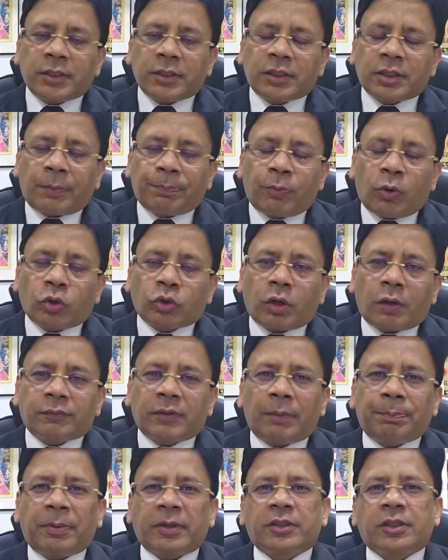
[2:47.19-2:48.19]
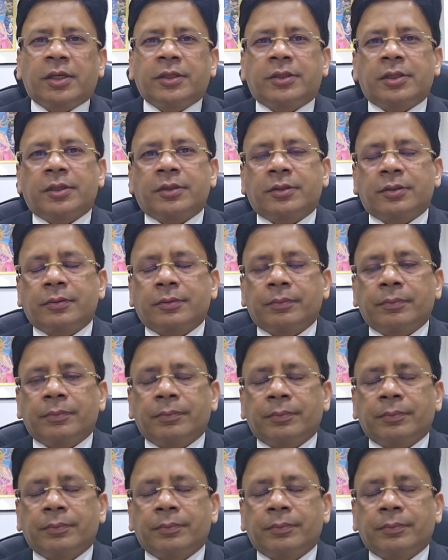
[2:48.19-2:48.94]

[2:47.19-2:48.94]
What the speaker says: in support of the purchases.